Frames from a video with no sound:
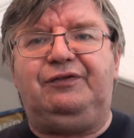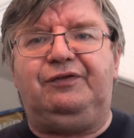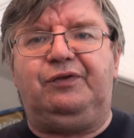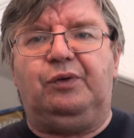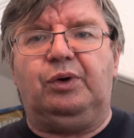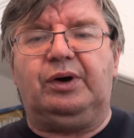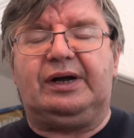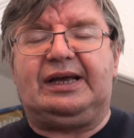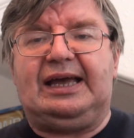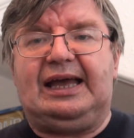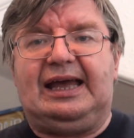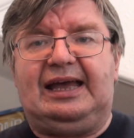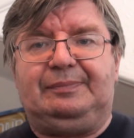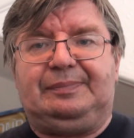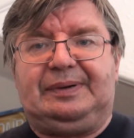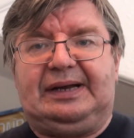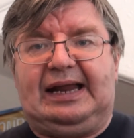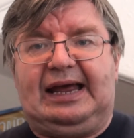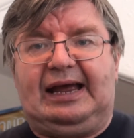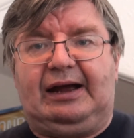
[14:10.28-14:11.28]
4K
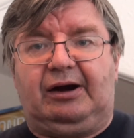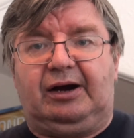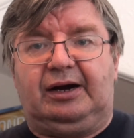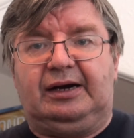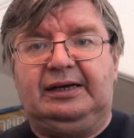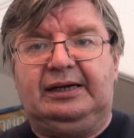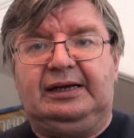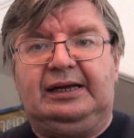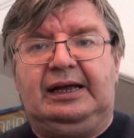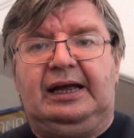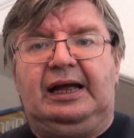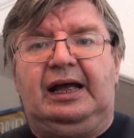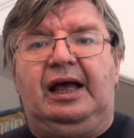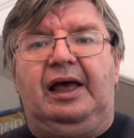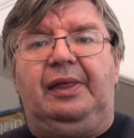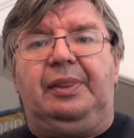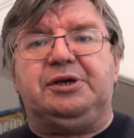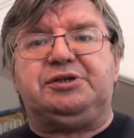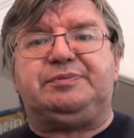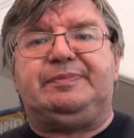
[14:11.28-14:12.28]
player.
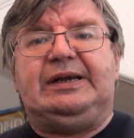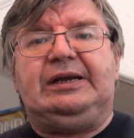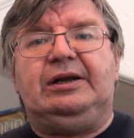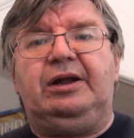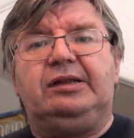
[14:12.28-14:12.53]
There's been